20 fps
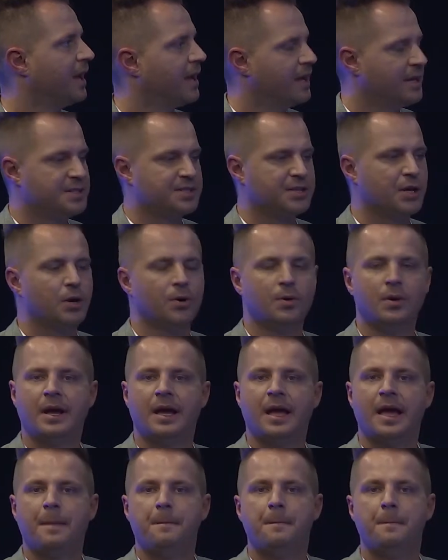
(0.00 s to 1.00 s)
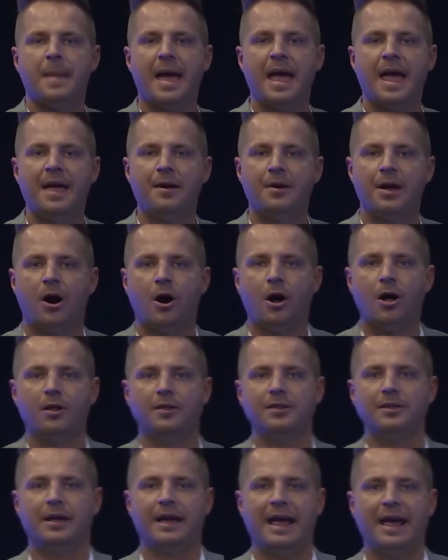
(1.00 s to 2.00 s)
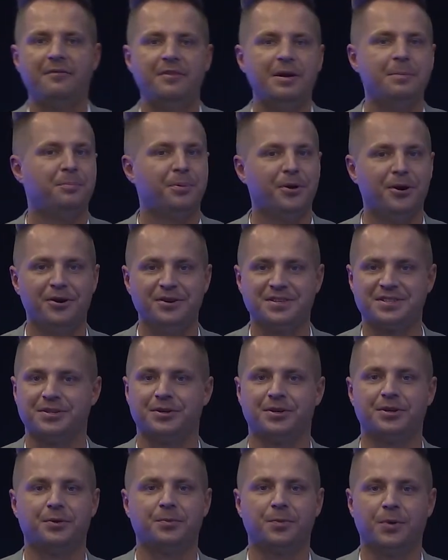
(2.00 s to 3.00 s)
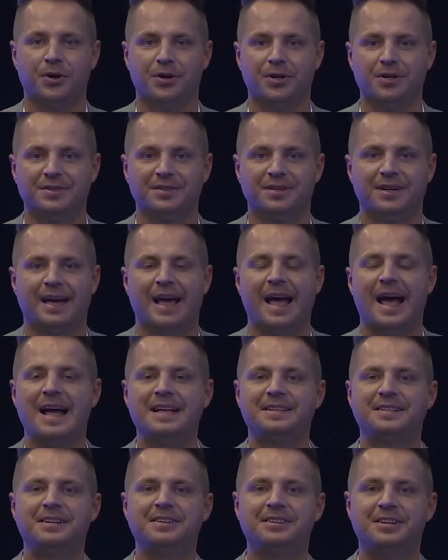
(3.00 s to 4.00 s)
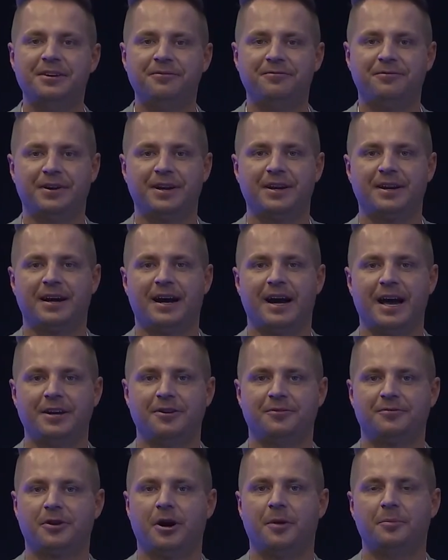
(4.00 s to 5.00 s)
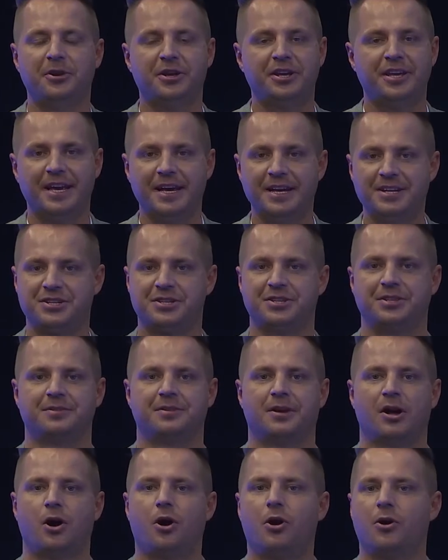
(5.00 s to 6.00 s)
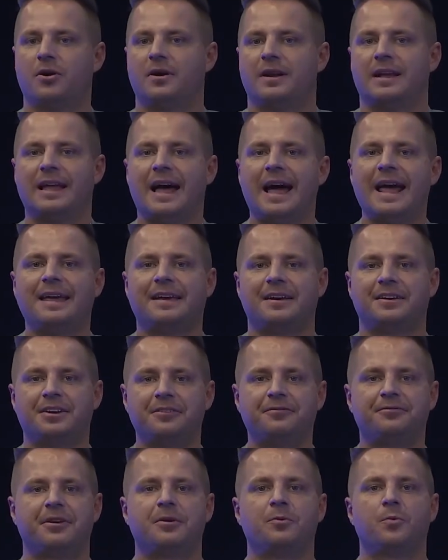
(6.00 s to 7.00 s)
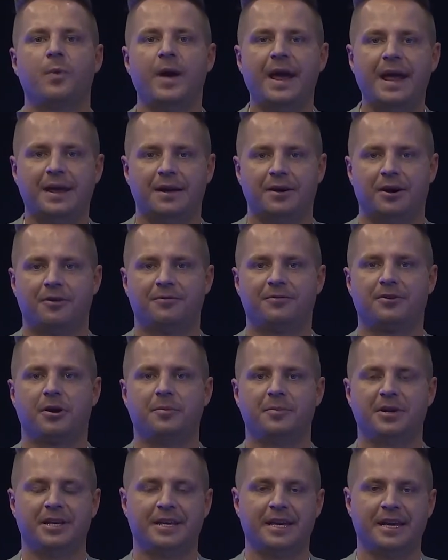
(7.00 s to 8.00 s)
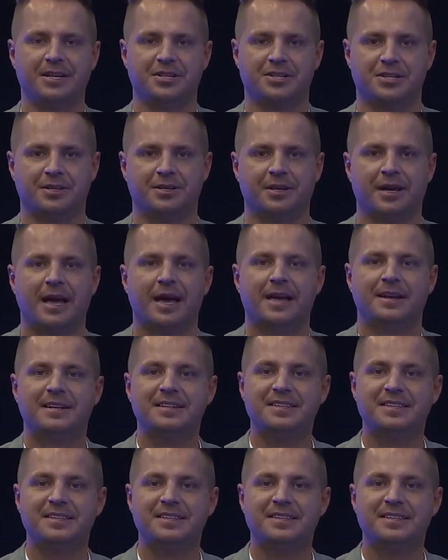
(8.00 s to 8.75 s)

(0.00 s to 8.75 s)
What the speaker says: So every person in the world has a different kind of communication, or like a different way of communication. The